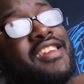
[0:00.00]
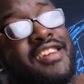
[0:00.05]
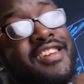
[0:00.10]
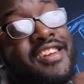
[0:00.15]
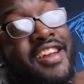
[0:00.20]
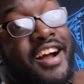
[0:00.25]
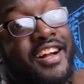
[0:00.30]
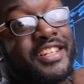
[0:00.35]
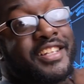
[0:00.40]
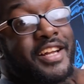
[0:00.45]

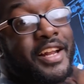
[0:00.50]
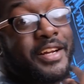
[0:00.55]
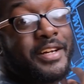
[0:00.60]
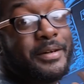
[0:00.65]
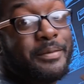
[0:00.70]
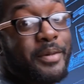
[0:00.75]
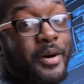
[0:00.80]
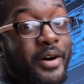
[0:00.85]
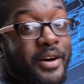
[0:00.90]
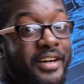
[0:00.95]
knocked it out of the
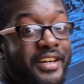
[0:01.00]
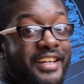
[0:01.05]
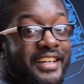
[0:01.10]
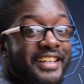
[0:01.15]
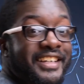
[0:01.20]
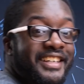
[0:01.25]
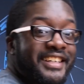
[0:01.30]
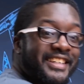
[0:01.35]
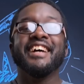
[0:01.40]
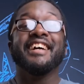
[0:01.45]
park.
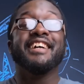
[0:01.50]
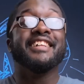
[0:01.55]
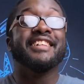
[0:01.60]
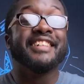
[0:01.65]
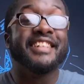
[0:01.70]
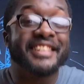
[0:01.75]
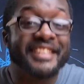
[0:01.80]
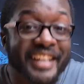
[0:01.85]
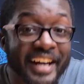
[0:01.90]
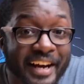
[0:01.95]

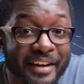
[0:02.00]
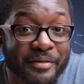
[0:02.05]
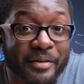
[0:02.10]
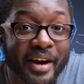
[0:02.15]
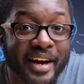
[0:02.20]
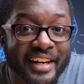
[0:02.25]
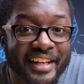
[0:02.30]
Let's dive right